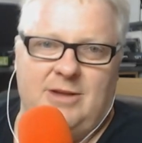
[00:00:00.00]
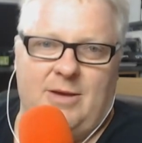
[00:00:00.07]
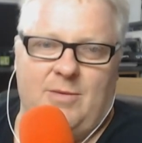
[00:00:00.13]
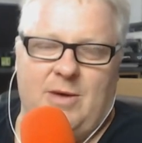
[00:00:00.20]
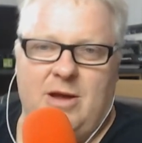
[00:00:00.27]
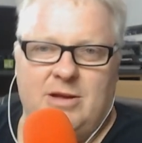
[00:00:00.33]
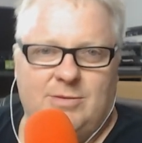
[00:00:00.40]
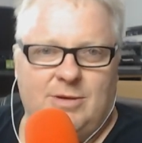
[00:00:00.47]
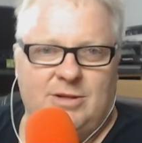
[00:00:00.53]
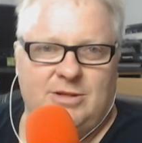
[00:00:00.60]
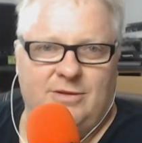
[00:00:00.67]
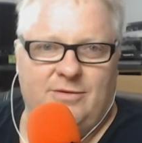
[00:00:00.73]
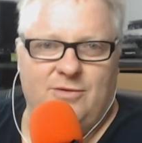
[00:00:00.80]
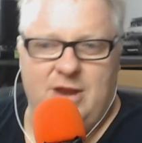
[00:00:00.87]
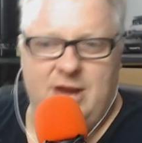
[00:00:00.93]
Like when I was
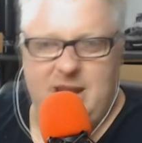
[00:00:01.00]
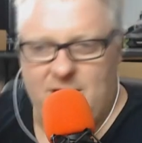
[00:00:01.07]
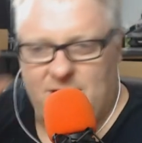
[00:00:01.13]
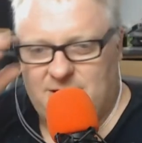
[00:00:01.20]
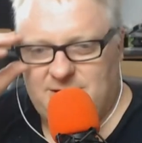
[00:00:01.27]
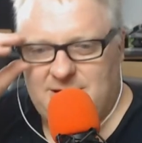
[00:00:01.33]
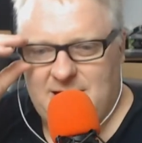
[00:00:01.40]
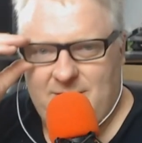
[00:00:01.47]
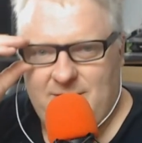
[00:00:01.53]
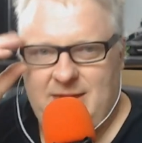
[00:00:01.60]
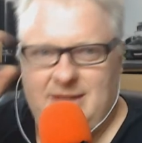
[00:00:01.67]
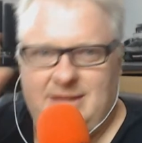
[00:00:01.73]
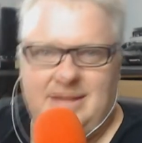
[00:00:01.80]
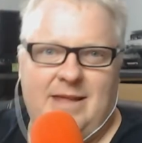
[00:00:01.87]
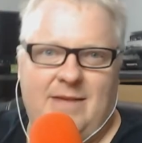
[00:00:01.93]
watching the footy on a TV
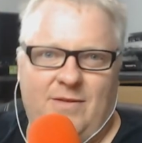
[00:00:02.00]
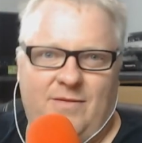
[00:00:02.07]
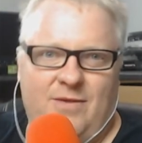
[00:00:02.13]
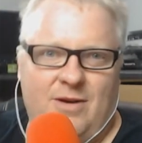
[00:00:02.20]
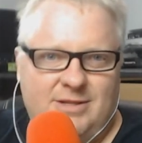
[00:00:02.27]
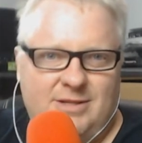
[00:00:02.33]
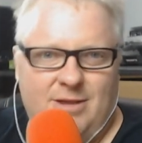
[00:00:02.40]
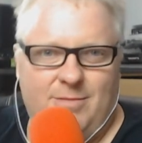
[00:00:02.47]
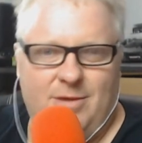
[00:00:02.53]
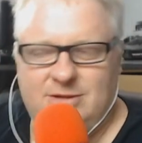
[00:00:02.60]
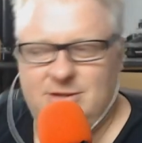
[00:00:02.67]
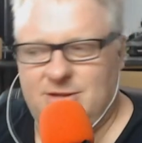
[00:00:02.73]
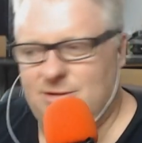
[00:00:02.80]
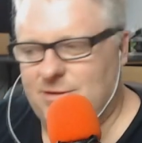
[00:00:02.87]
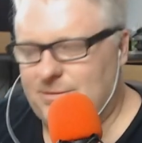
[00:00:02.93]
that didn't have the Foxtel
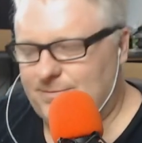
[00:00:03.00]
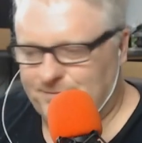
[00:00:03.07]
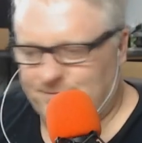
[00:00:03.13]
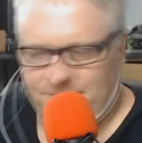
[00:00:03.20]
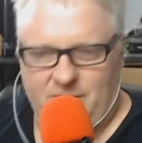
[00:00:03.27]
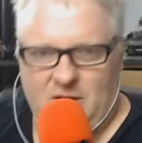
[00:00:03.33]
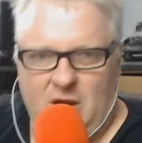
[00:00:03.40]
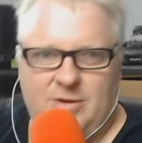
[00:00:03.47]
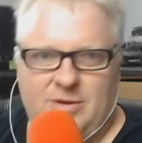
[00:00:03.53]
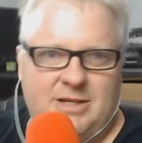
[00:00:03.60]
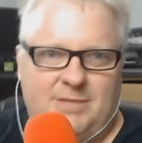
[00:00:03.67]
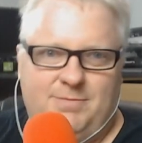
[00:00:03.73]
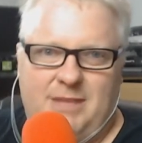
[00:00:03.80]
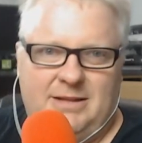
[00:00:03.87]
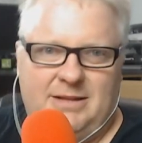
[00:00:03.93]
box onto it, I would
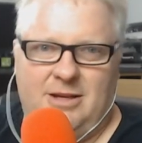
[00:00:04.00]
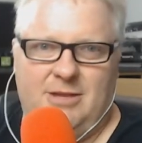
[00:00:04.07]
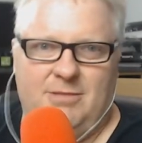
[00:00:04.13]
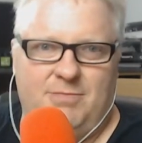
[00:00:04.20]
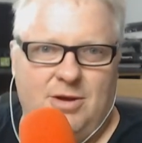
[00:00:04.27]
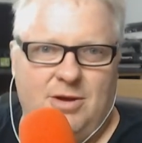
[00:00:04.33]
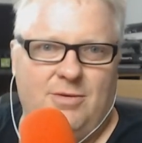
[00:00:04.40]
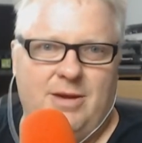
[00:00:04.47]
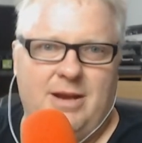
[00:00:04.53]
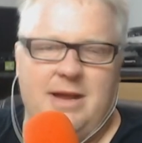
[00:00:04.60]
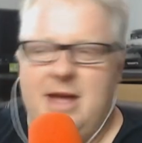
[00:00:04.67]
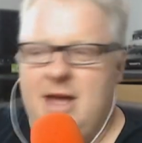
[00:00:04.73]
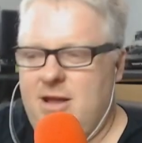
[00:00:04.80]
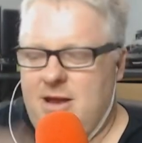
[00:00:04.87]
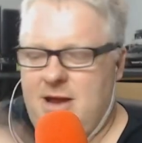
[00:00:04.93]
just plug the computer in,
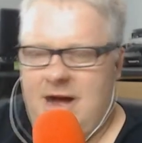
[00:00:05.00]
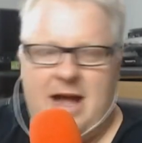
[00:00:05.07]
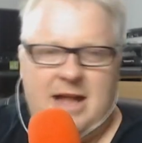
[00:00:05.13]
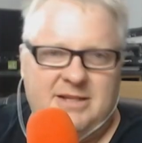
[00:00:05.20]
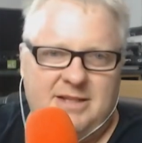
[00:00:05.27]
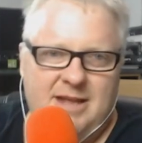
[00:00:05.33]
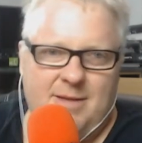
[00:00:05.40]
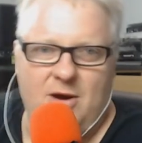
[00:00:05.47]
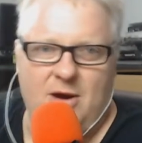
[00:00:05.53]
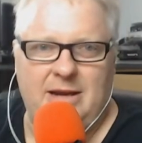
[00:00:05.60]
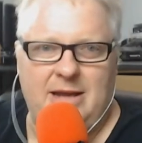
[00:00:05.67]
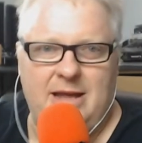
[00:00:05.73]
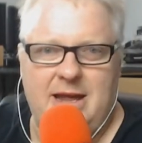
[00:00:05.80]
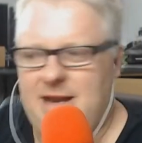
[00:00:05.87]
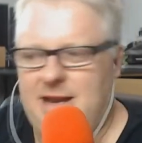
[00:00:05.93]
HDMI
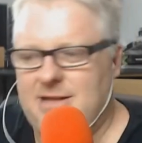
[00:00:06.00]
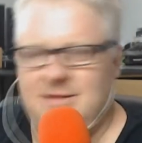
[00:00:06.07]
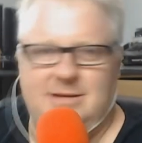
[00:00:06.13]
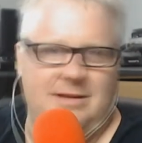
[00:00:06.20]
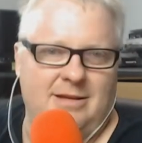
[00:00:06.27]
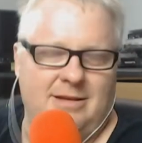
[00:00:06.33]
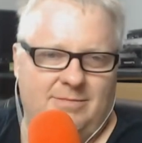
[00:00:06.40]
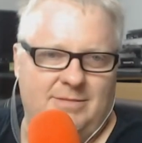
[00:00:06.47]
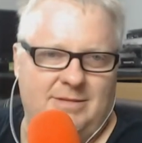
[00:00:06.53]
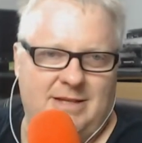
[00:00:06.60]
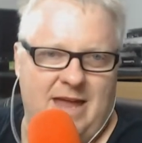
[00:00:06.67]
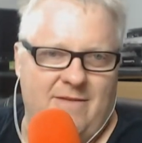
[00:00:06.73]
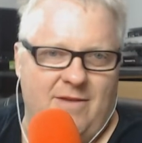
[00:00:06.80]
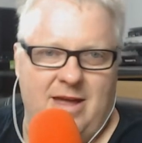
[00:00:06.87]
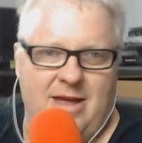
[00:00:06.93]
lead into the
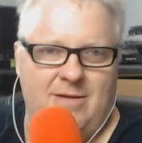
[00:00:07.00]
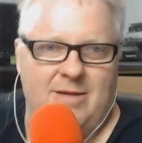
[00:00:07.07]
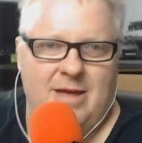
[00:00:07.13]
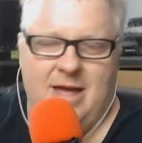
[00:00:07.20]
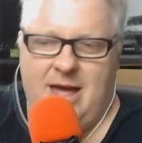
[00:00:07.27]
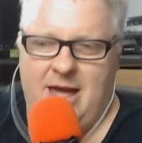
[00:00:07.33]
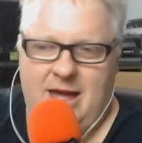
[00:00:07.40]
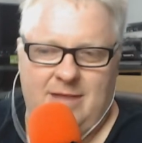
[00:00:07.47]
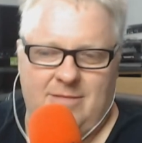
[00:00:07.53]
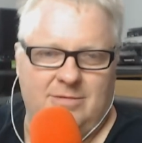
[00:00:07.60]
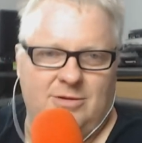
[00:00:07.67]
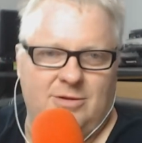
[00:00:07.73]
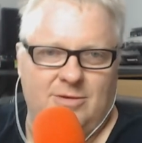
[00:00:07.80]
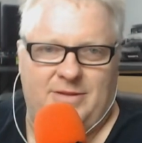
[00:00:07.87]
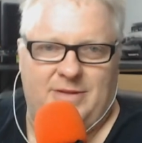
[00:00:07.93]
TV
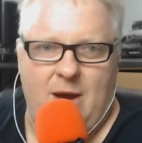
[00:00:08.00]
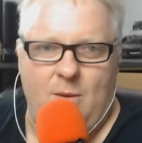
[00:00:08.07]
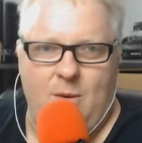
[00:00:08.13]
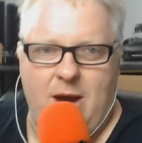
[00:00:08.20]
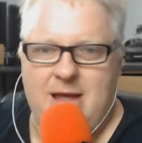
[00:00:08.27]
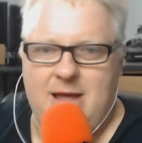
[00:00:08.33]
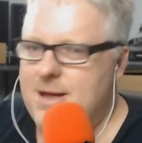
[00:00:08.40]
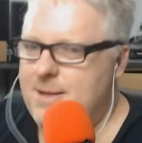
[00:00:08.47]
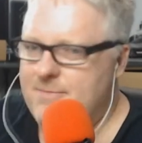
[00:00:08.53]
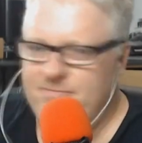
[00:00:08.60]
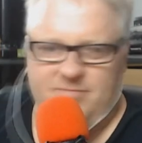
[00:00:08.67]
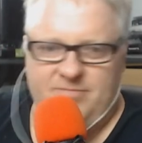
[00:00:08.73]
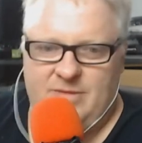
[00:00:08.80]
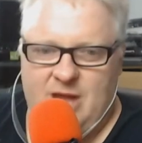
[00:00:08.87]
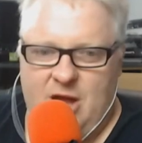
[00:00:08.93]
and do it that way.
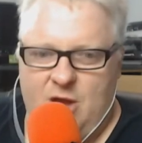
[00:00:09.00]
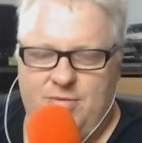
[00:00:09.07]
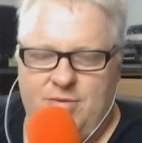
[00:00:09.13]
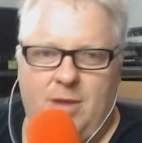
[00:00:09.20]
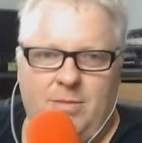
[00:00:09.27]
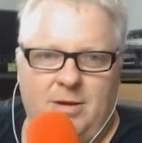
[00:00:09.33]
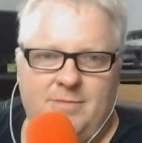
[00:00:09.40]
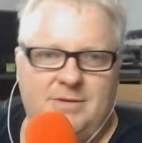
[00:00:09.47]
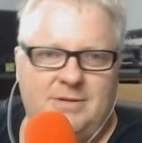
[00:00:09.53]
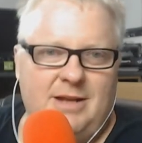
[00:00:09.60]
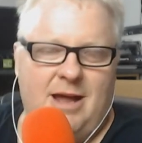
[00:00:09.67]
No problems.